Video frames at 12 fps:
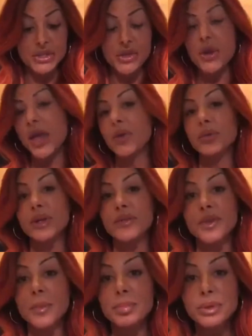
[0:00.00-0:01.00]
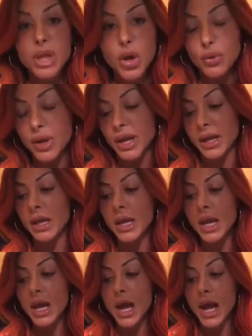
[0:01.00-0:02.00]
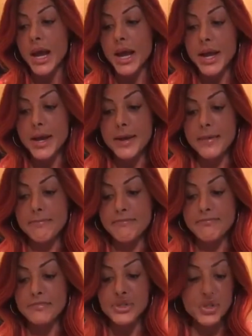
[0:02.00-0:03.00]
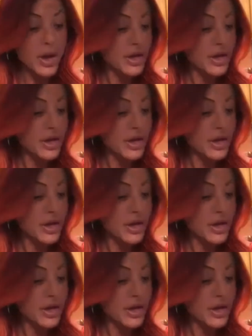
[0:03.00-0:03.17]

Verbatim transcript: You'll get rid of the bloating. Um, so